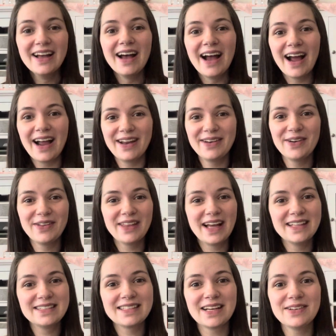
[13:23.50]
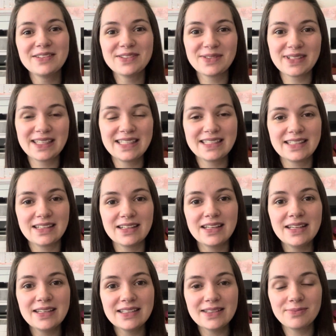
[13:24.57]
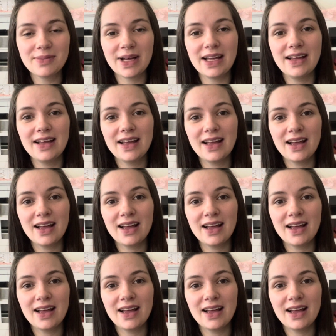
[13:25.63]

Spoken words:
I know that sounds really silly, but